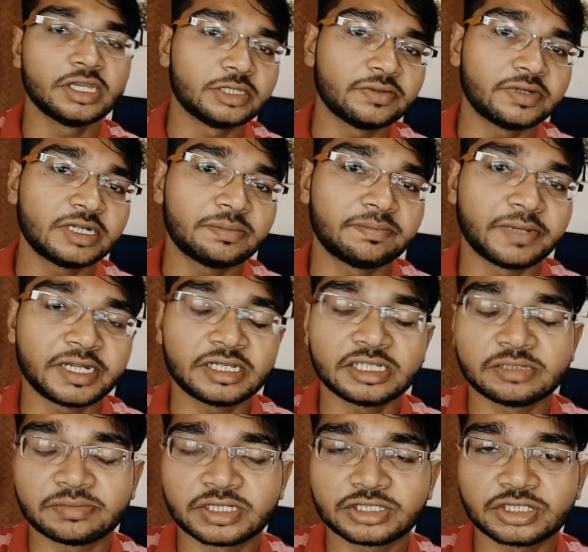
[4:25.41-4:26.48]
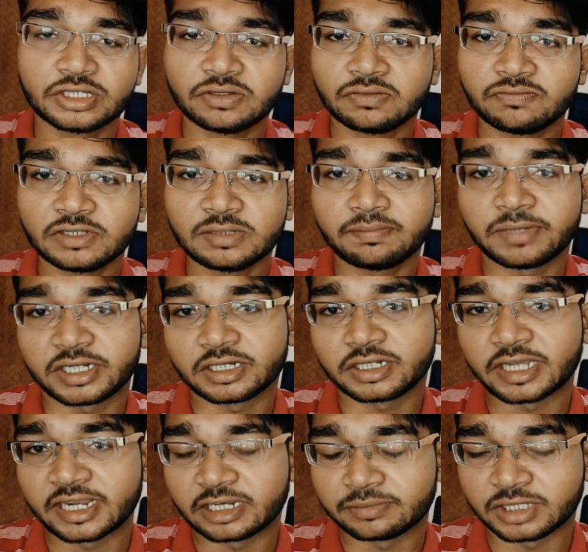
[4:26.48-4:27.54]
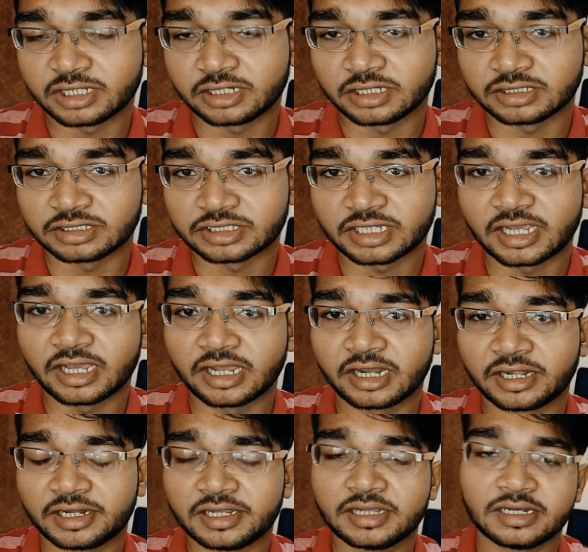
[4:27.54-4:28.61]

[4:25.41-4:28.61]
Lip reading: you get a better image with a better dynamic range and